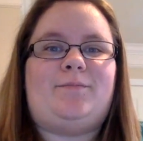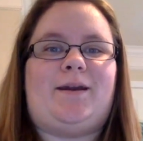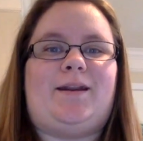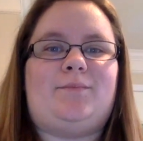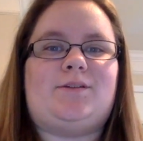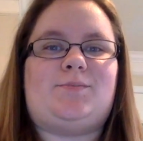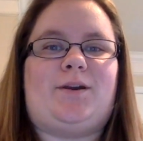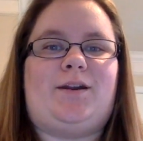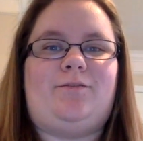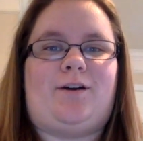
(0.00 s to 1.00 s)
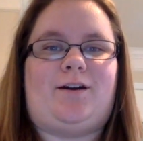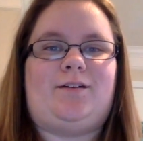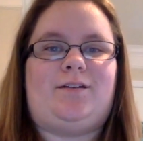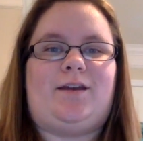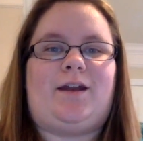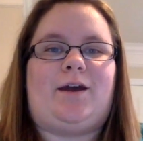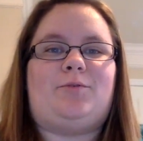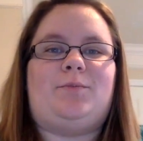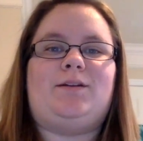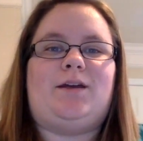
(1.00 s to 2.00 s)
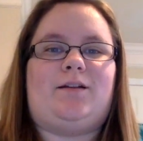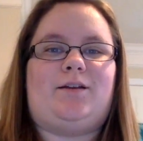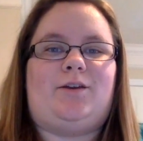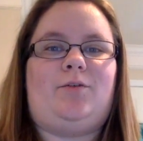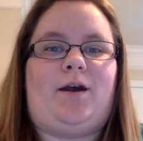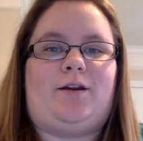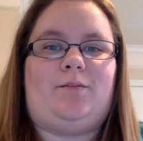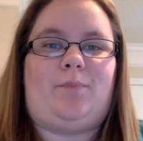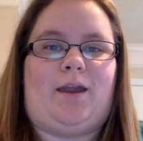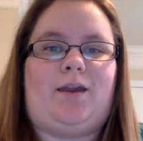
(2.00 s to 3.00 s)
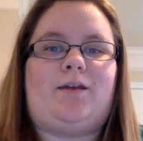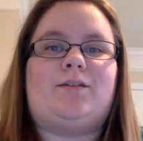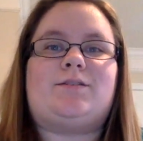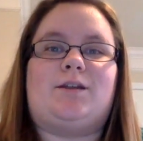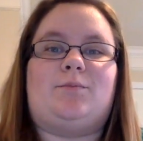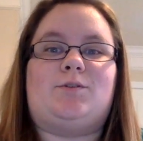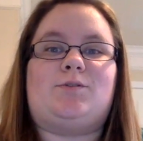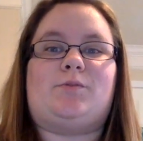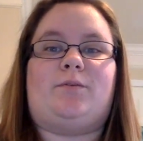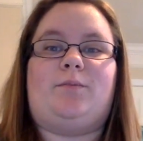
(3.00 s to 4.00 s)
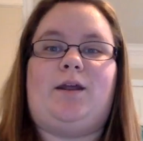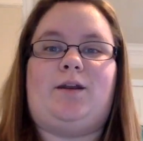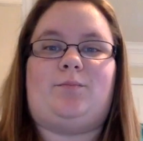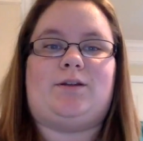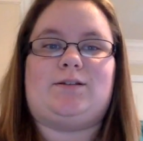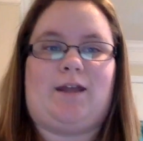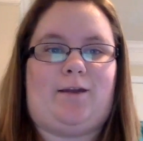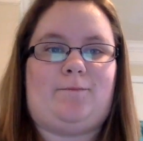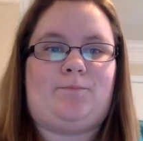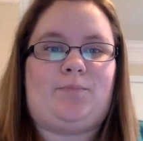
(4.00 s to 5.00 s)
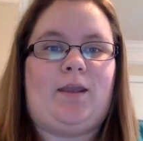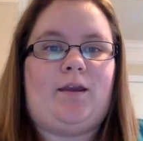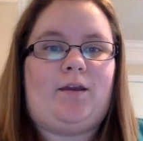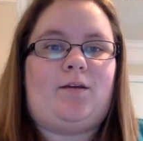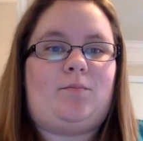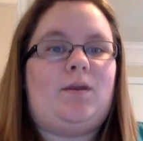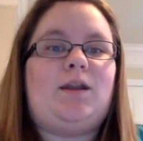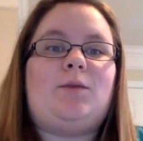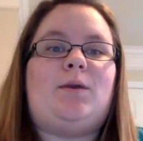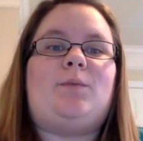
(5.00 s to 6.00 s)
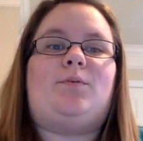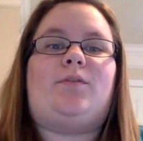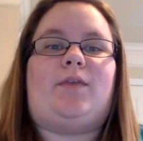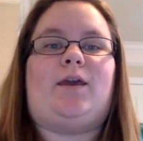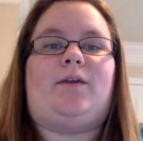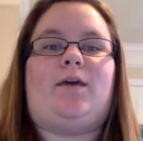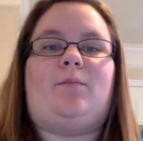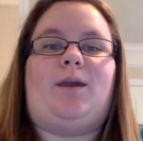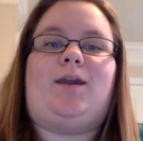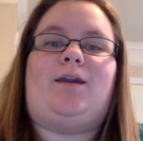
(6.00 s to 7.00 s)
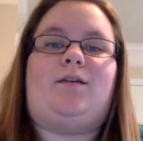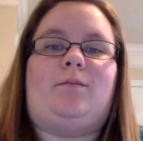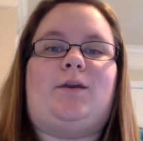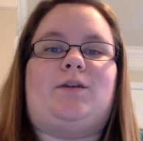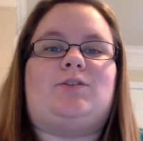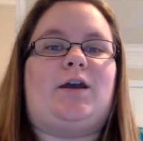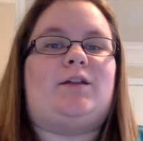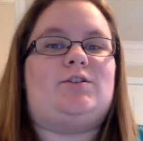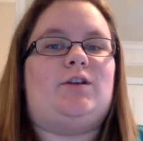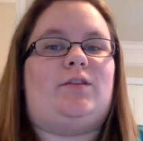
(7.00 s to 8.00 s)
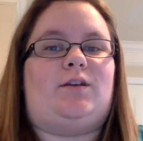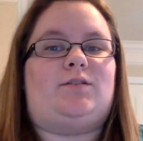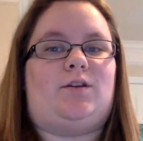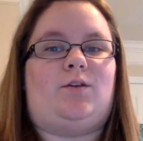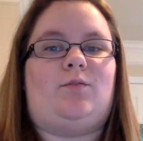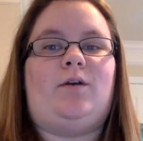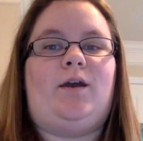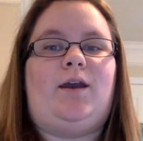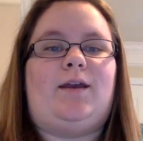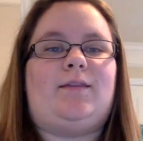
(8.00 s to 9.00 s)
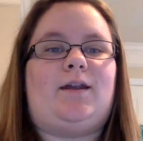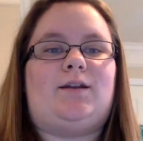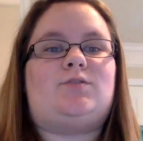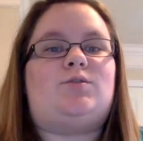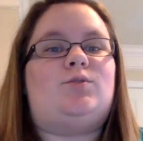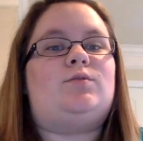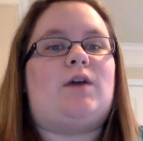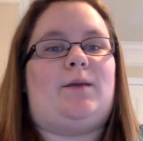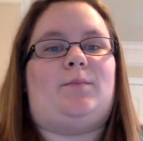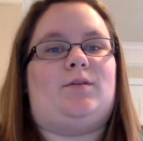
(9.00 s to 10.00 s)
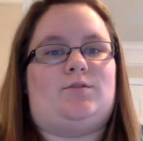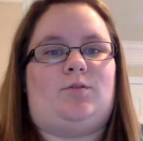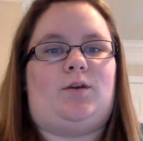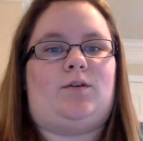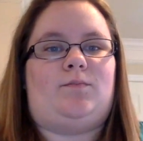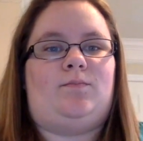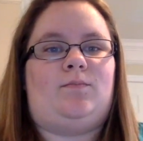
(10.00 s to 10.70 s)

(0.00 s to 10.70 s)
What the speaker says: My name is Brittany Vaughn, and I will be telling you how to bake a cinnamon swirl banana bread today. Many people think that baking can be a challenging thing to do, and that it is too time-consuming.